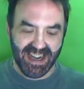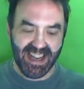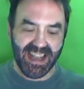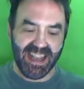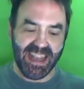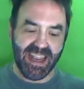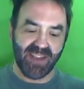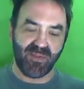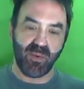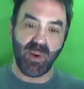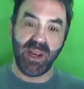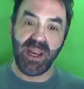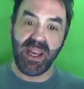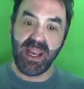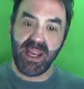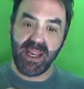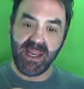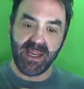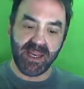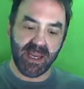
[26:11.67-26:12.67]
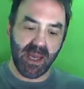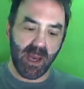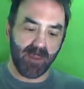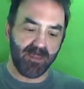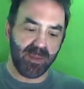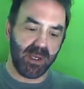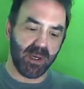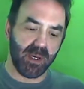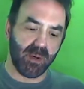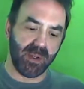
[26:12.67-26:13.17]
If we heat it up,
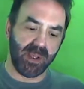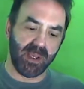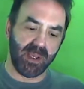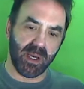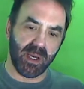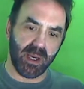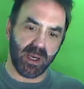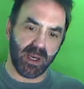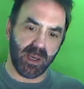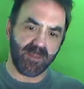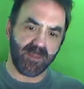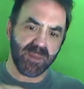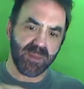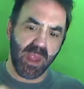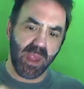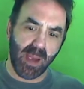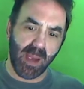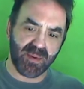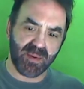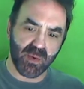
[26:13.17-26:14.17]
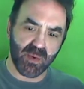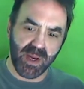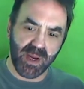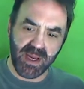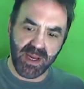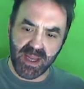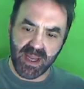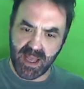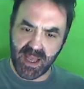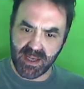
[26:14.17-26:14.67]
I'm sure we
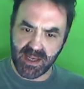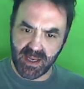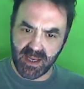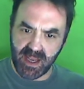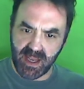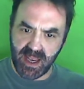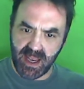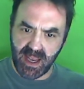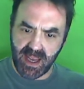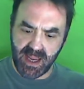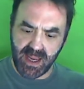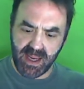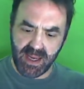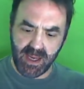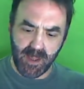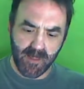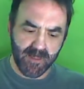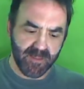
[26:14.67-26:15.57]
can get a